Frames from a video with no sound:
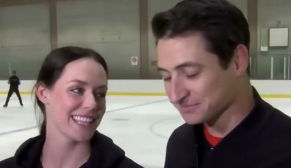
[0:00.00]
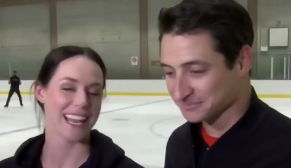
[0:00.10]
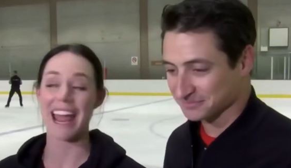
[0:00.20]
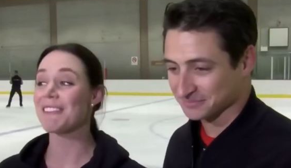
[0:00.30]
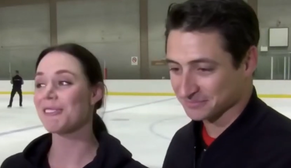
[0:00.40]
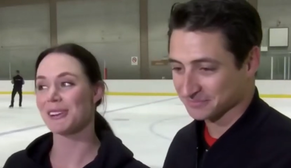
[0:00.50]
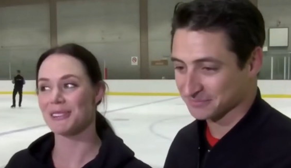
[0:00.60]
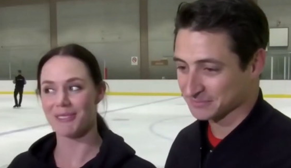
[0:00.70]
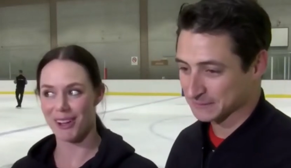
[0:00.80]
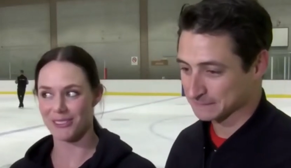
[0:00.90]
Speaker 1: to get everyone
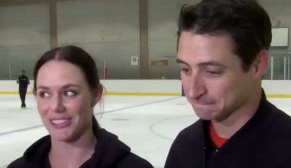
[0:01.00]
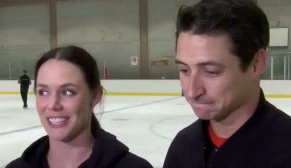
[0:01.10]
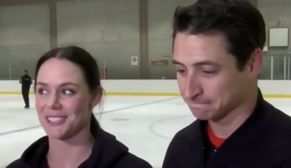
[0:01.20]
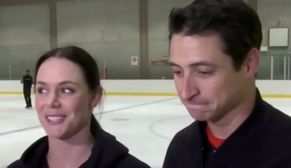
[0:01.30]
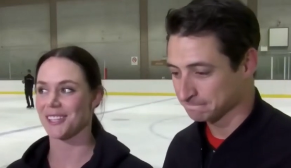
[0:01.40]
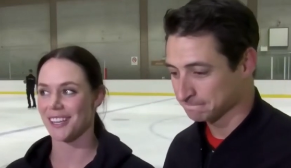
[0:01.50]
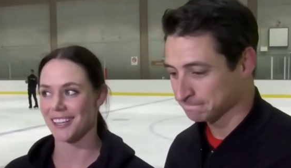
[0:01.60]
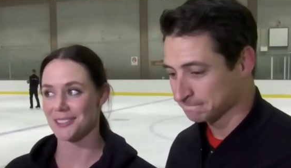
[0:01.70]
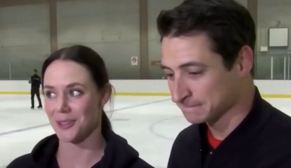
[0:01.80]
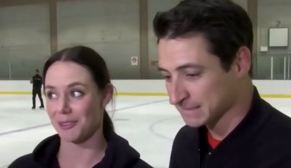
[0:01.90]
involved in a
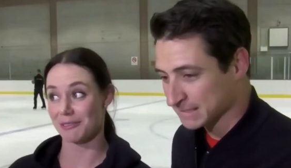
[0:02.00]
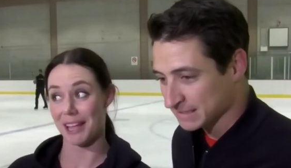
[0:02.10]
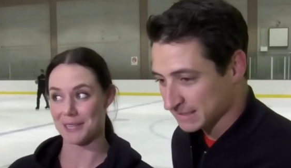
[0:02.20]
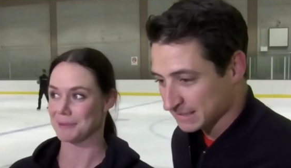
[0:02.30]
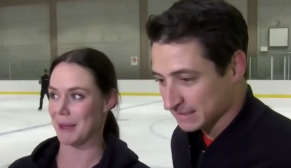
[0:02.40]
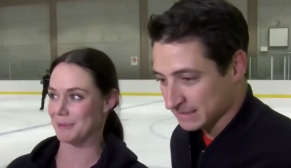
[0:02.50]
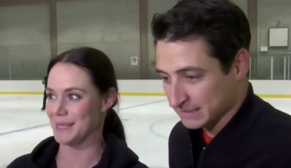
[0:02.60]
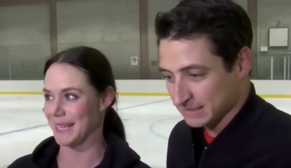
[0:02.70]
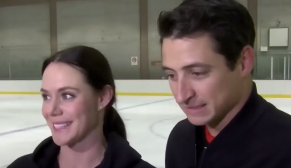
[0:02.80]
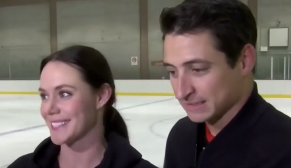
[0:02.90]
certain sort of flash mob
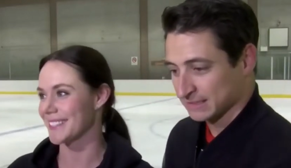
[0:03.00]
dance,